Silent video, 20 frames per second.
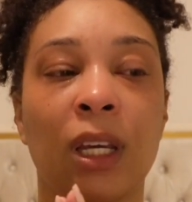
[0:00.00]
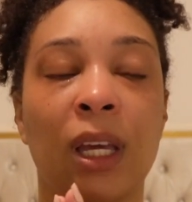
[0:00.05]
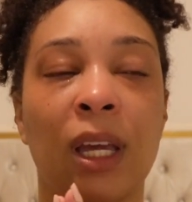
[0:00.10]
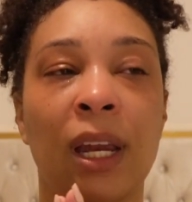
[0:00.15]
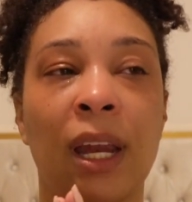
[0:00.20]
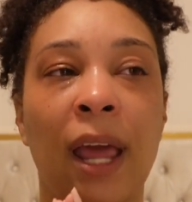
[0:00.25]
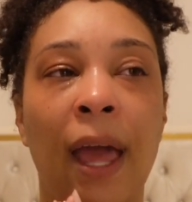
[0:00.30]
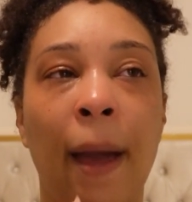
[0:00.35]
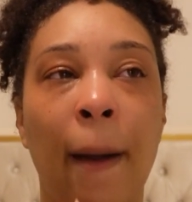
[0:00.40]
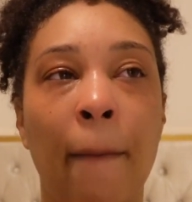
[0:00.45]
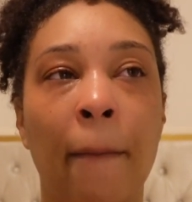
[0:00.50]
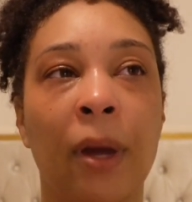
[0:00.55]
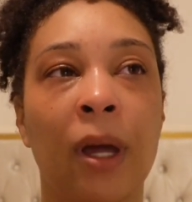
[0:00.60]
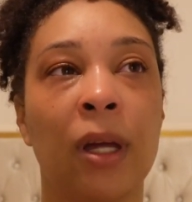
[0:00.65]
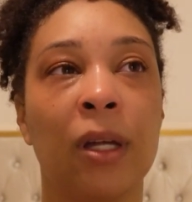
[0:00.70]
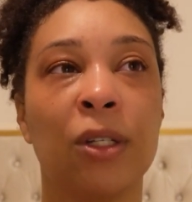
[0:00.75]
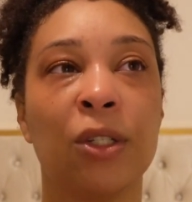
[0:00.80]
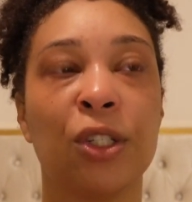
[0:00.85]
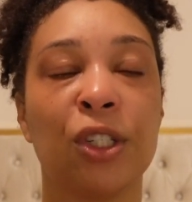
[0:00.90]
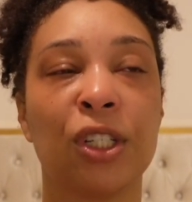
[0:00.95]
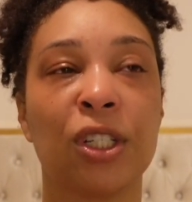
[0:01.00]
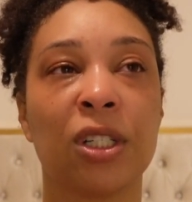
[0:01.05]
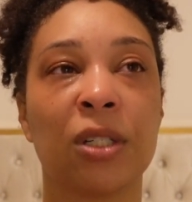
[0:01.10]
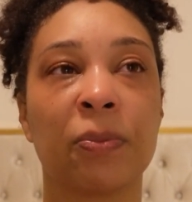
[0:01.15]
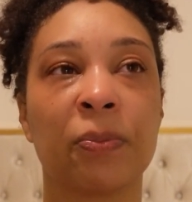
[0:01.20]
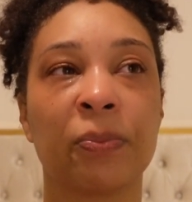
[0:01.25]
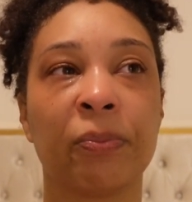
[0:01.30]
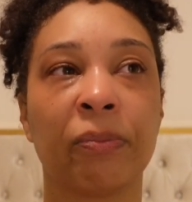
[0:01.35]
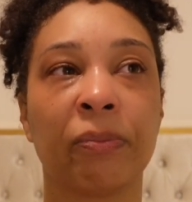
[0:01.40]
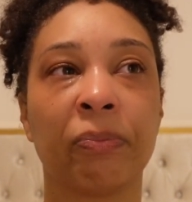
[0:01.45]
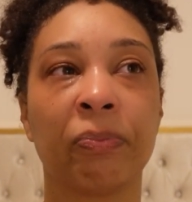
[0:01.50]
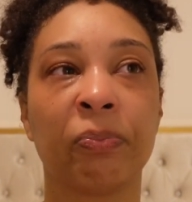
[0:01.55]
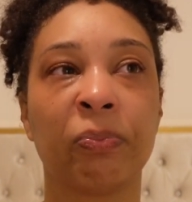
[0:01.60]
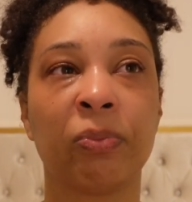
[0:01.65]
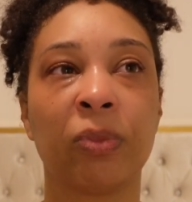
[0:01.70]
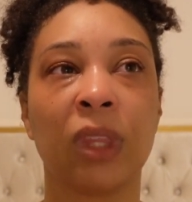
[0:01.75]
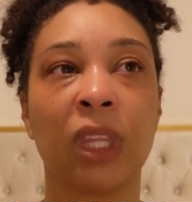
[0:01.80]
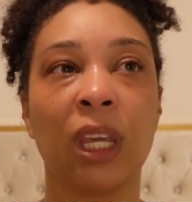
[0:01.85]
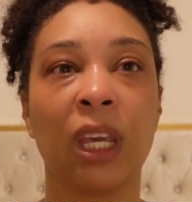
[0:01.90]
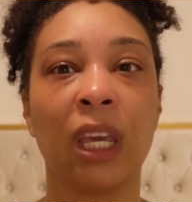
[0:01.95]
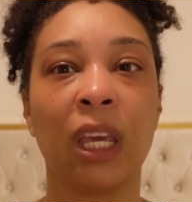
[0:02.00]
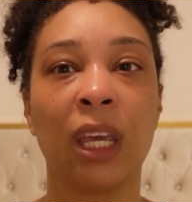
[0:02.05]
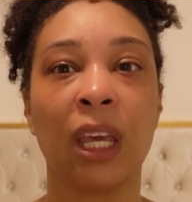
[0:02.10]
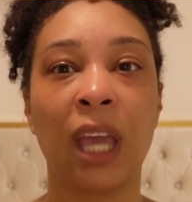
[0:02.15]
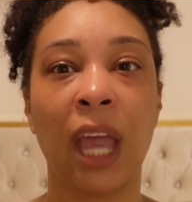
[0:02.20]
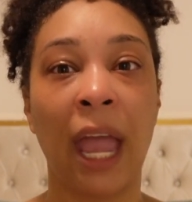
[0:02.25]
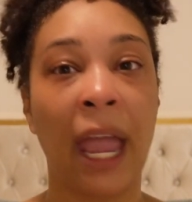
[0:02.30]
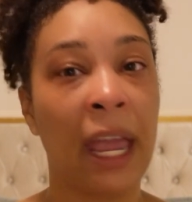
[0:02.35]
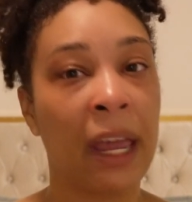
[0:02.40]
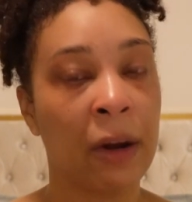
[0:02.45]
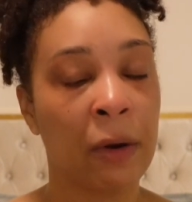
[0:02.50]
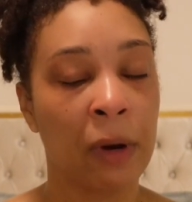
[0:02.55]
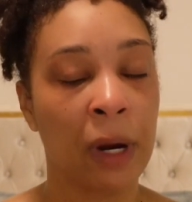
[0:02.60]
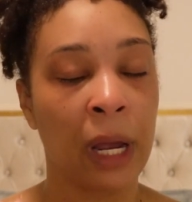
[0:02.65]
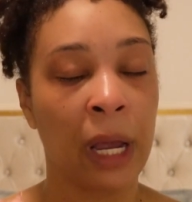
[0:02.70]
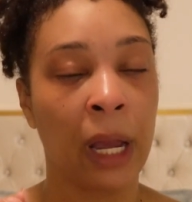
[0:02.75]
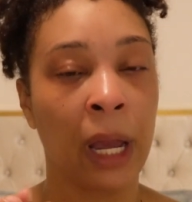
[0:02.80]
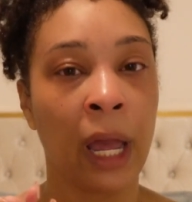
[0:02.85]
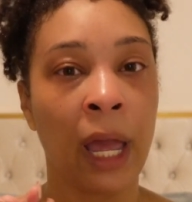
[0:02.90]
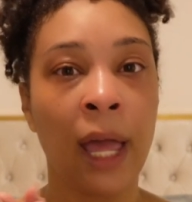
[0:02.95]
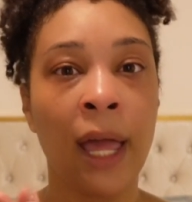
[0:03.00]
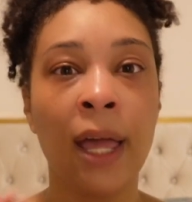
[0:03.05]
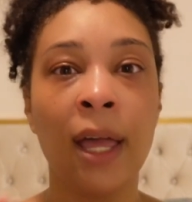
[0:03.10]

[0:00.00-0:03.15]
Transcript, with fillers: and how much catering